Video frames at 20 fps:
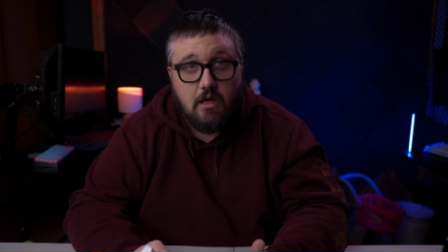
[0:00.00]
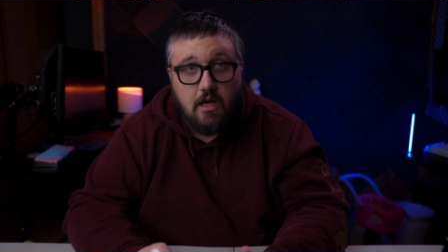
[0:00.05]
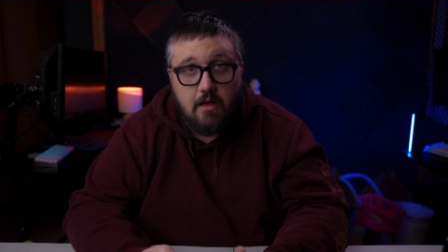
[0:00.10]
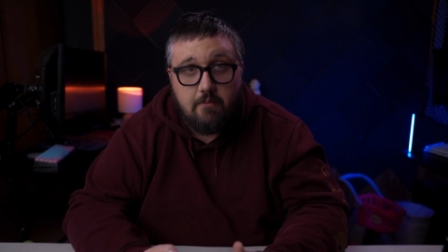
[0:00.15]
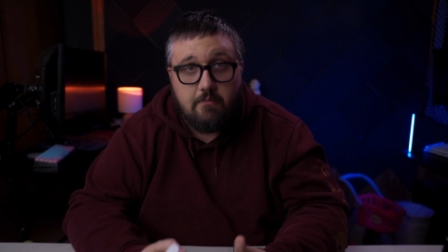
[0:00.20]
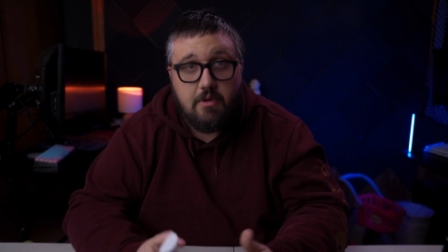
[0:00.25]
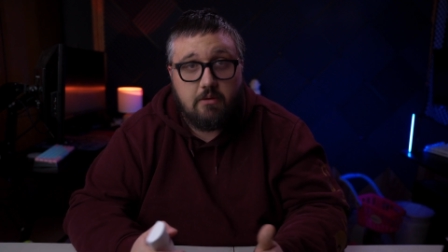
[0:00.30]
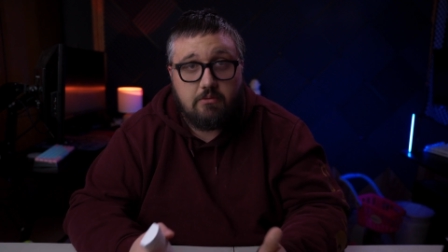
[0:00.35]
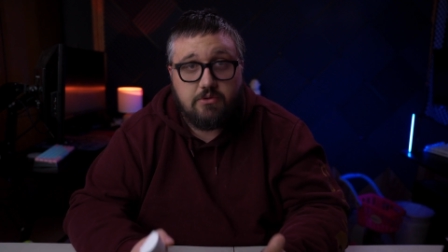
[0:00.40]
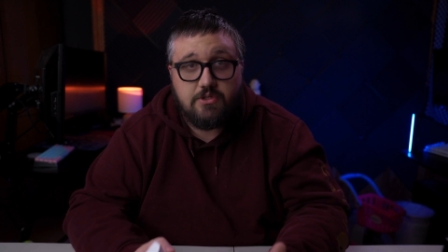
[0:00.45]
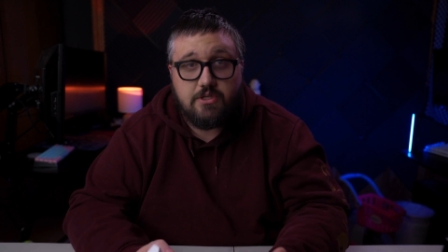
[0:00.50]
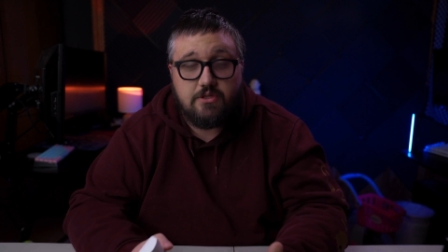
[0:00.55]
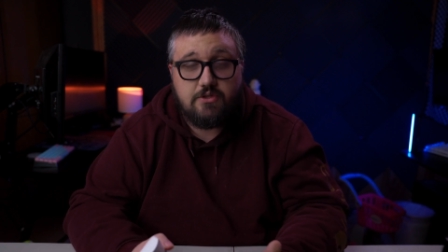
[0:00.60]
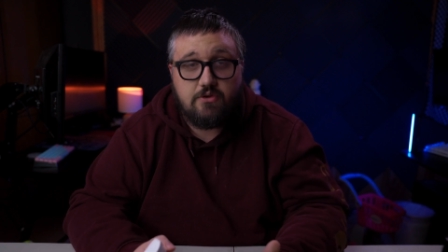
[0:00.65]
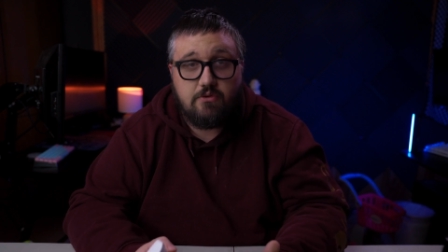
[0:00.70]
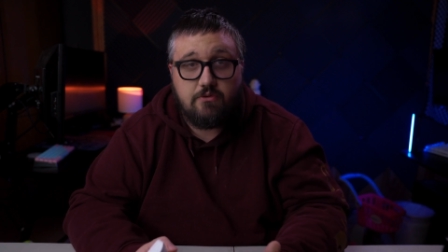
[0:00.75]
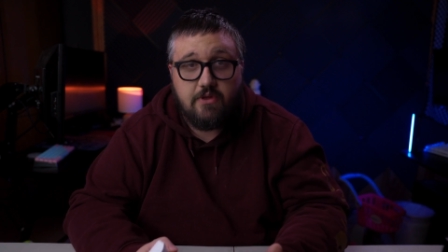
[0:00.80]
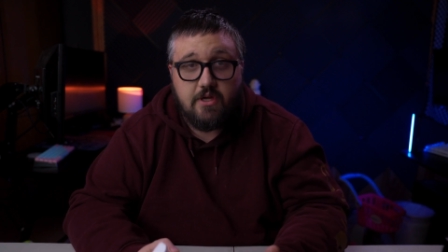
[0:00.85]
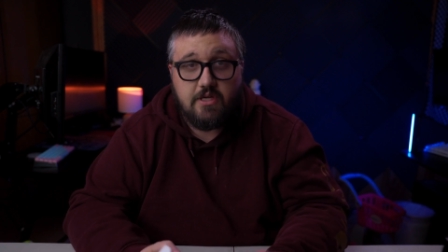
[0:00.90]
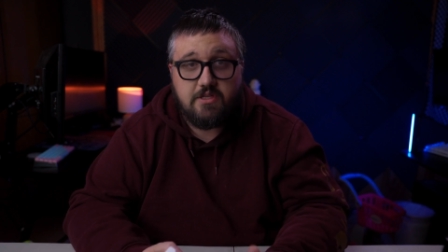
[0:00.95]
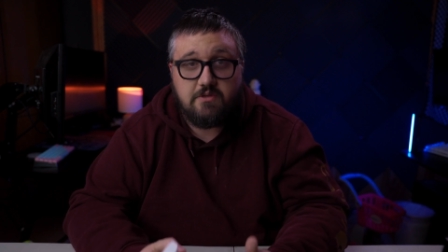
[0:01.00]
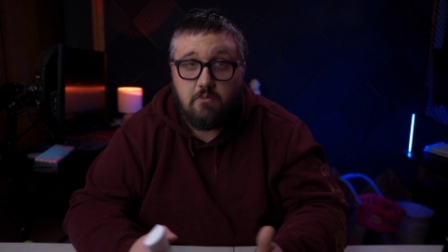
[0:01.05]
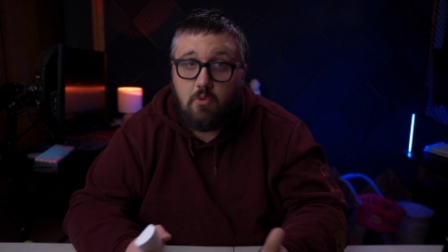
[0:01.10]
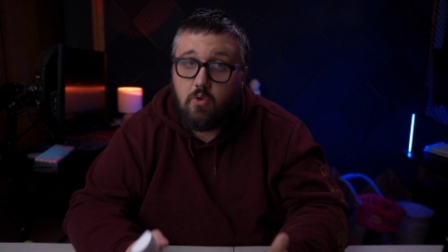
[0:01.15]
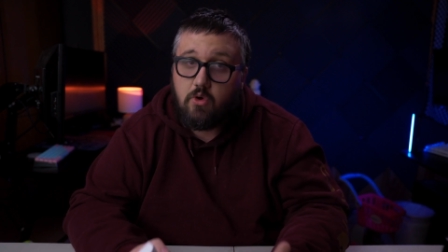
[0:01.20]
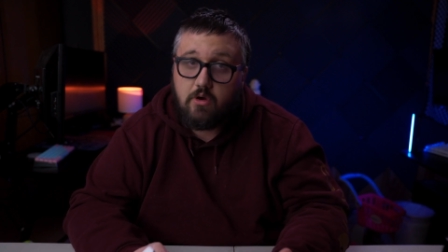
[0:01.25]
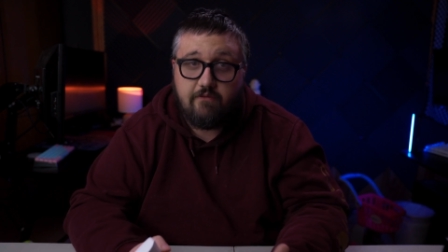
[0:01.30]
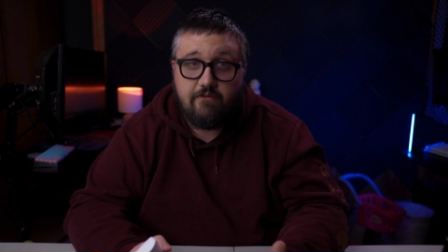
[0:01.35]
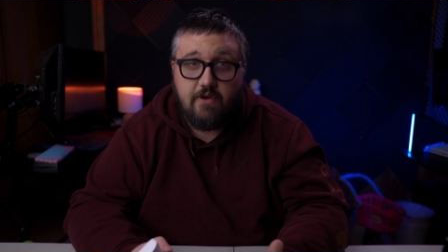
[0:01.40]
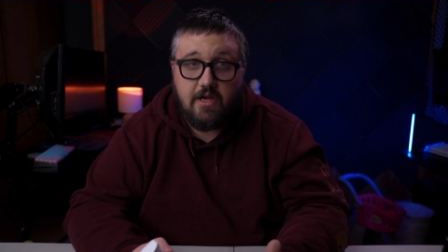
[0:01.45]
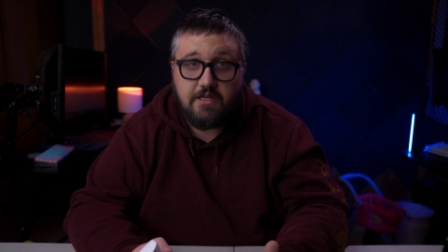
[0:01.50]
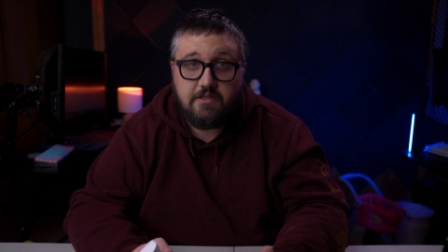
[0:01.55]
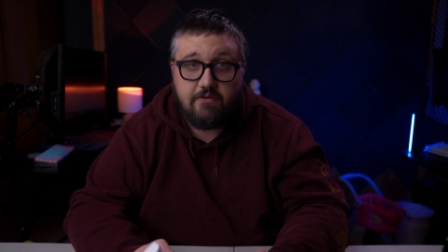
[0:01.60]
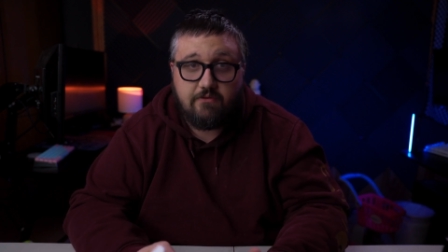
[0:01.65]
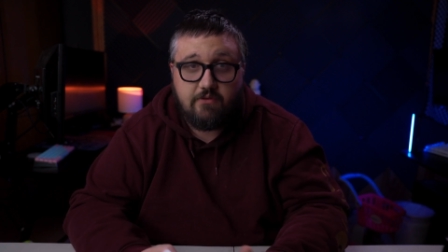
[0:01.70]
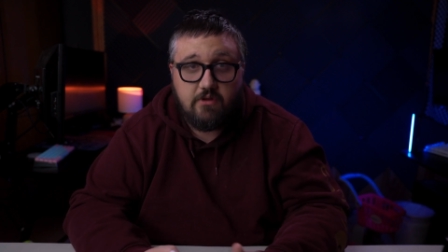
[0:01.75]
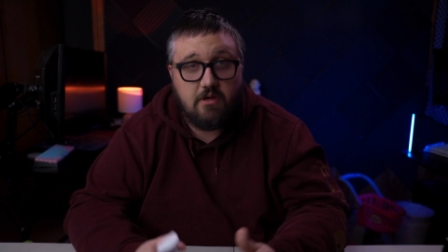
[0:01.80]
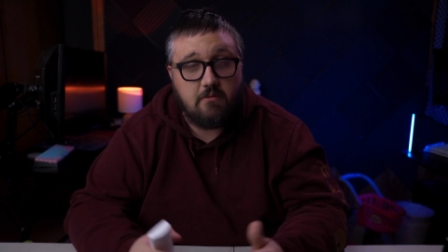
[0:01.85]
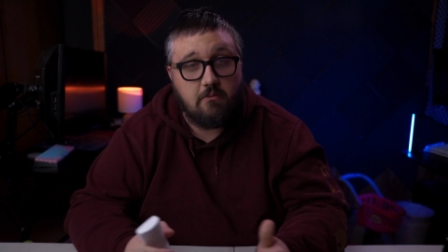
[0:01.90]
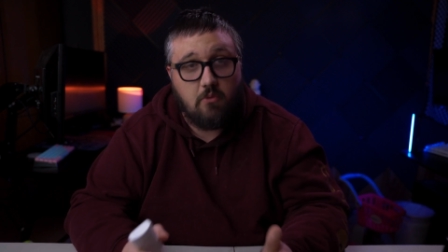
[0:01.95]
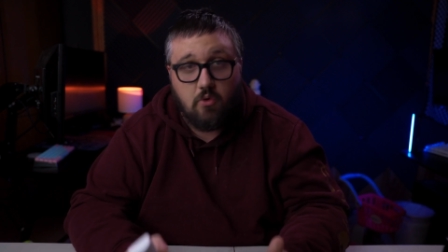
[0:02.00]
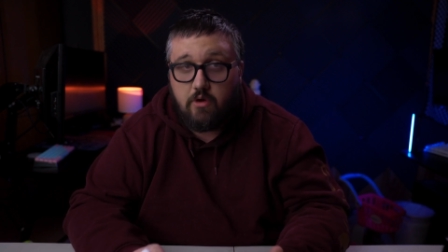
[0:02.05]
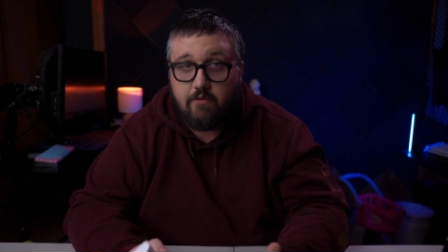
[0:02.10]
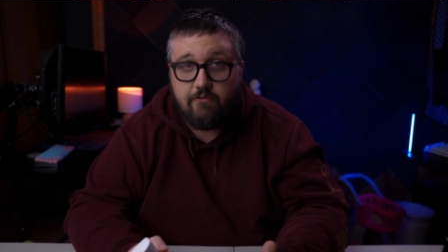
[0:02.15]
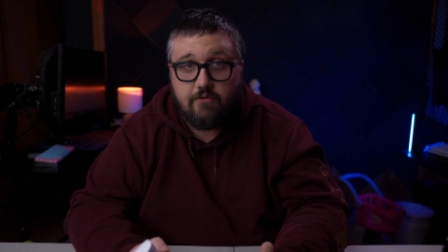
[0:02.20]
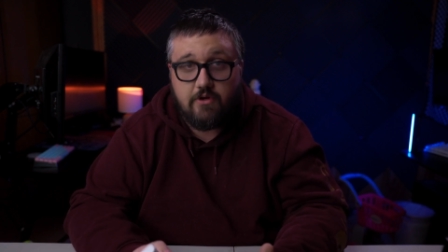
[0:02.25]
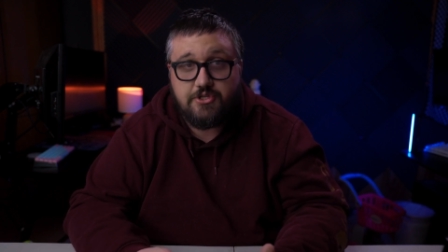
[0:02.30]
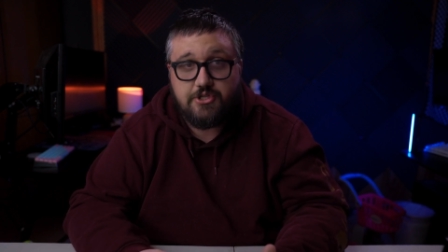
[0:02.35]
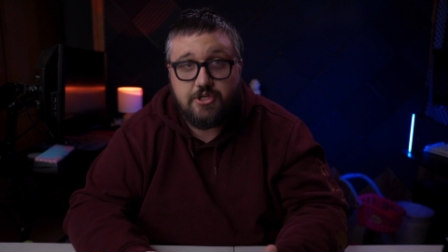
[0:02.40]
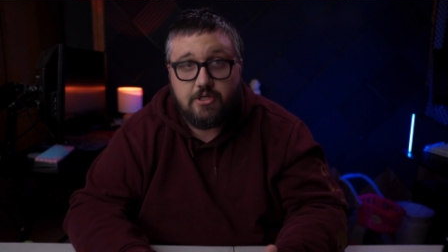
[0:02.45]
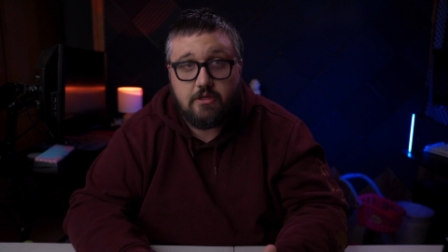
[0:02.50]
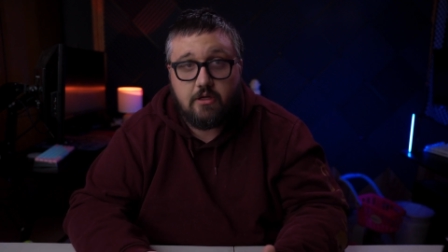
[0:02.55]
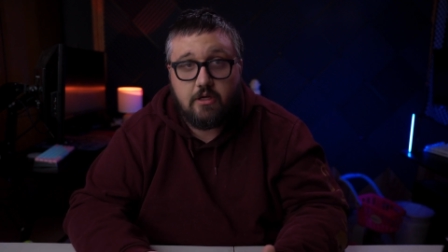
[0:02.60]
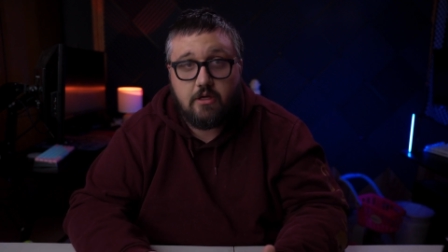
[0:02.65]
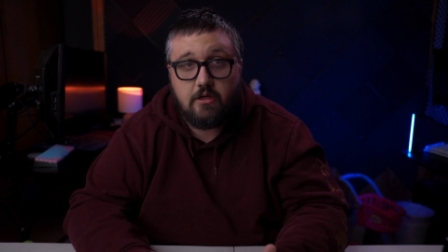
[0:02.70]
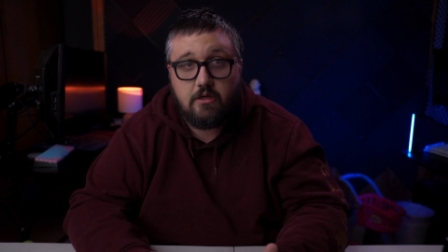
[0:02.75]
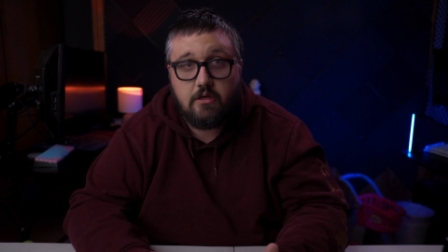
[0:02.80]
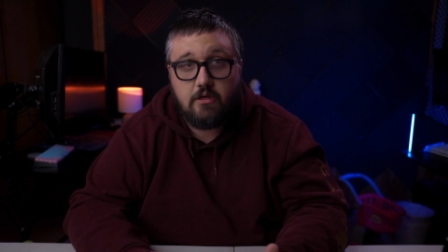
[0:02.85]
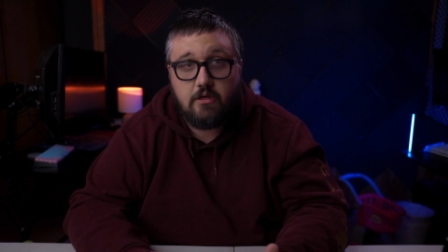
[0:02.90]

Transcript: and be able to do things more effectively and more efficiently.